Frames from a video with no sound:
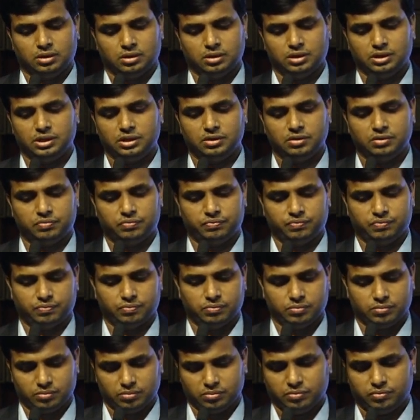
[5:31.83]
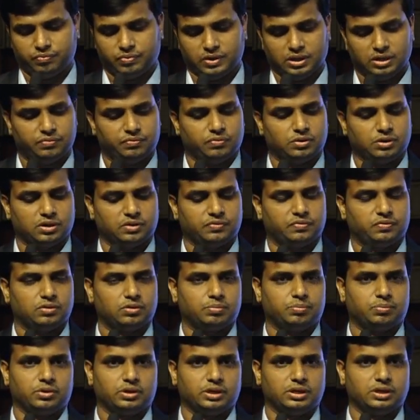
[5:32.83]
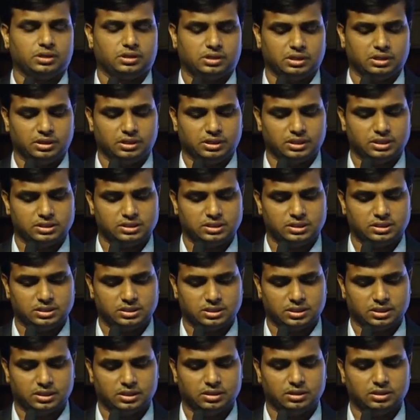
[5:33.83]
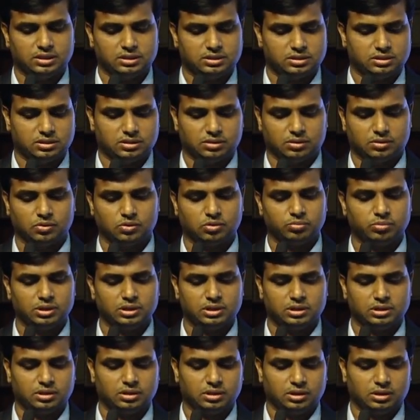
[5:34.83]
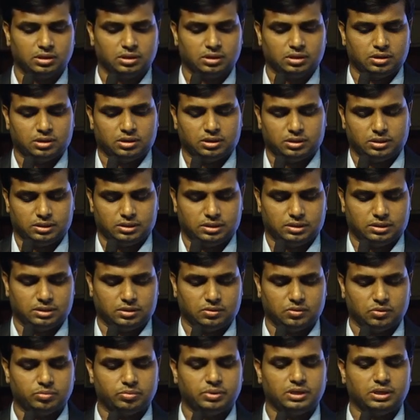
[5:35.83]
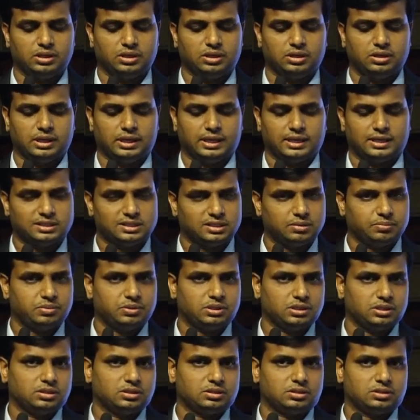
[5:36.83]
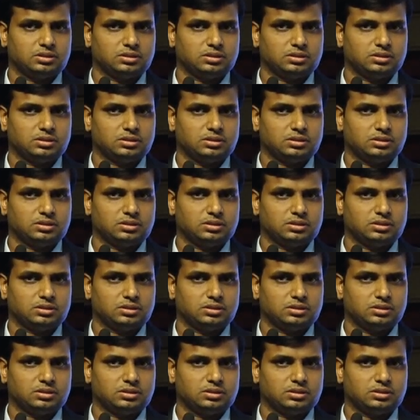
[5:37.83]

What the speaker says: E544 point intensity scale. That's a globally accepted